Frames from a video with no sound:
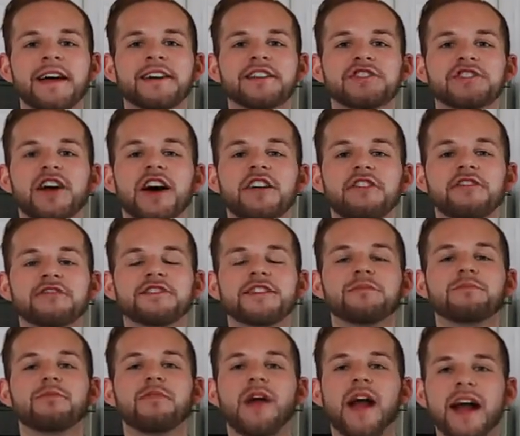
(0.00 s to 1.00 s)
just
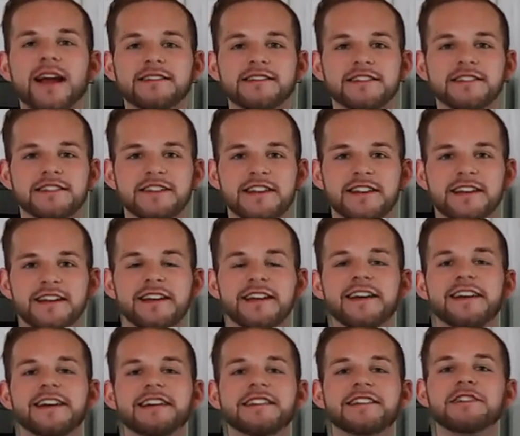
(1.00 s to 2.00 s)
practicing
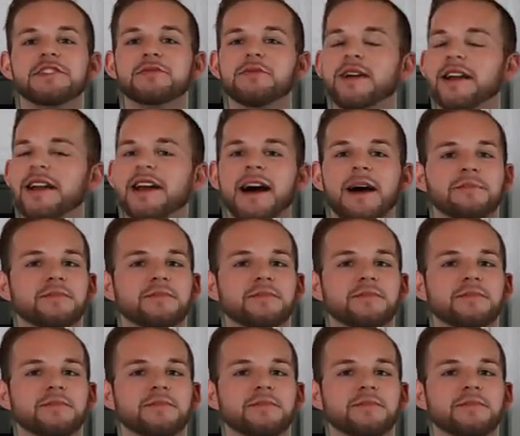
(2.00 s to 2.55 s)
doing a couple